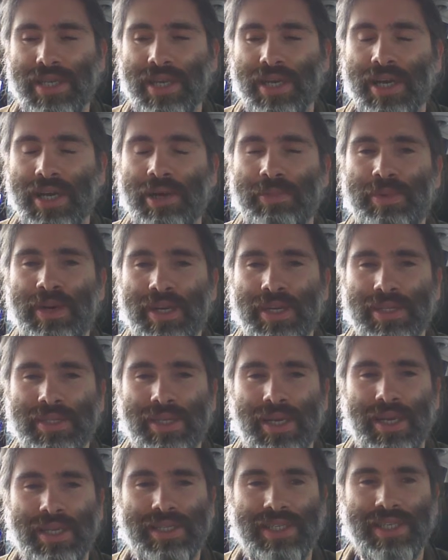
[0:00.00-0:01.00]
uh,
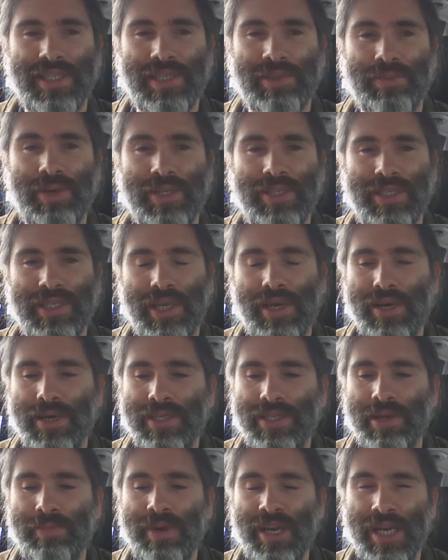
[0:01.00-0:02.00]
personalities. And by
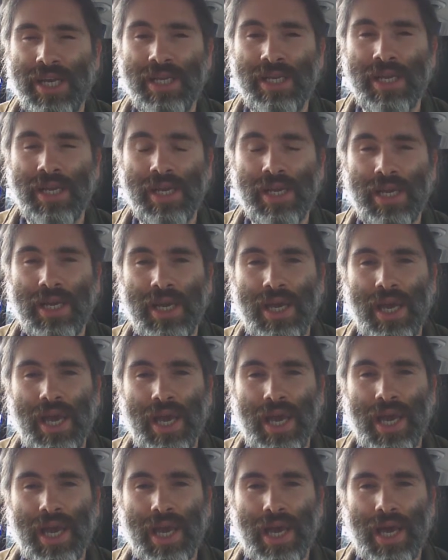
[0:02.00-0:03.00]
size, I mean
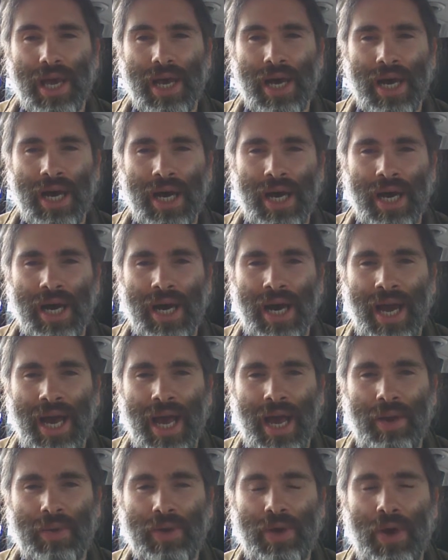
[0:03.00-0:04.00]
uh,
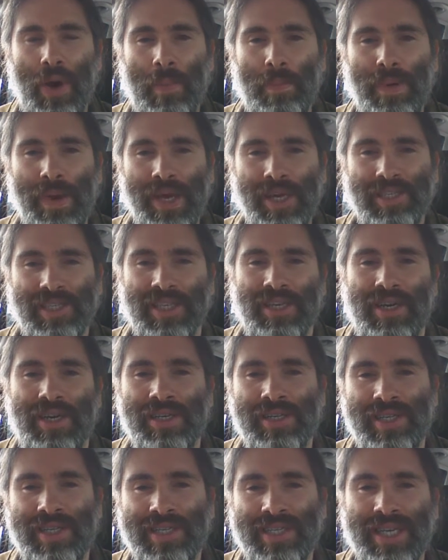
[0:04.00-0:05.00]
how complex an
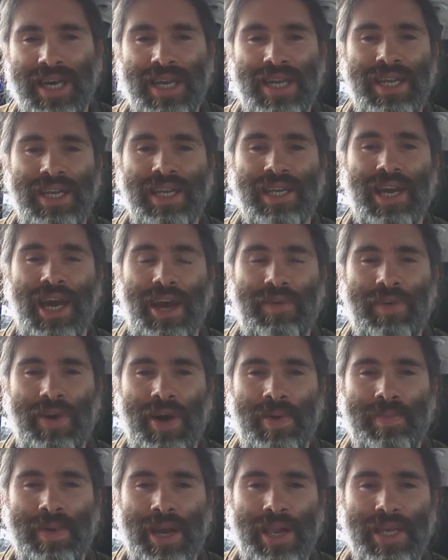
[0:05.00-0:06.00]
understanding have
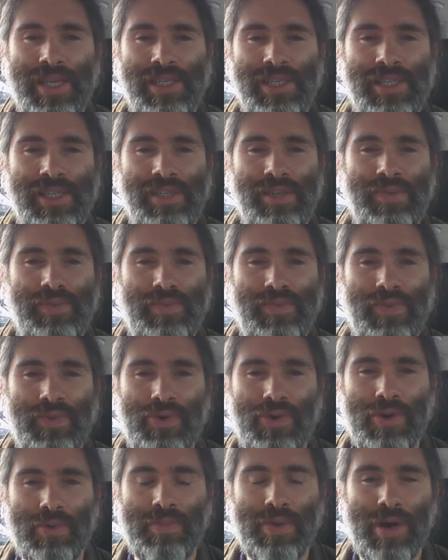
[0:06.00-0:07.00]
I managed to
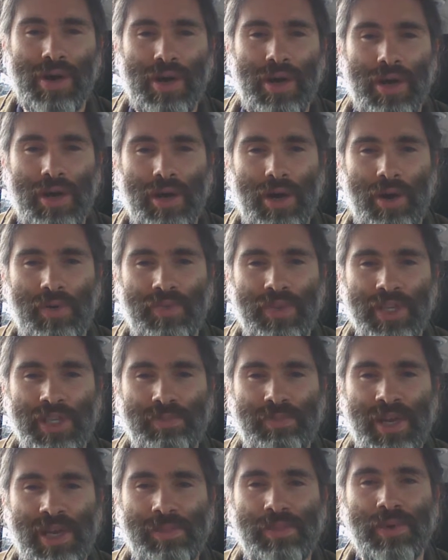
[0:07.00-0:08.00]
form of these
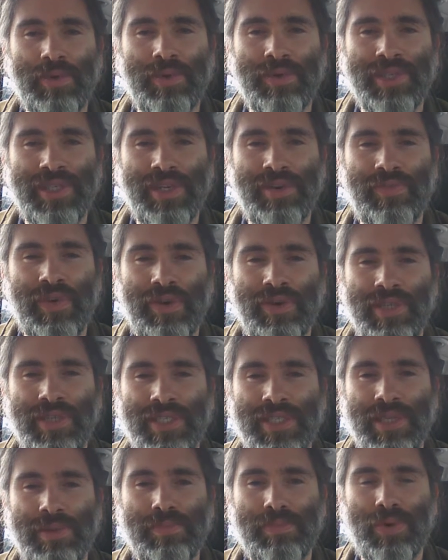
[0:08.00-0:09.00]
people? Is it a very
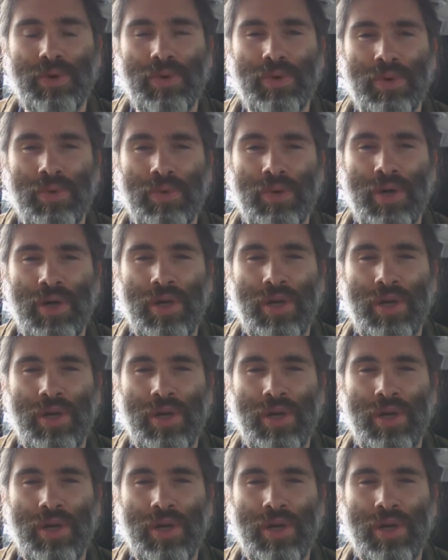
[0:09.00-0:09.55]
simple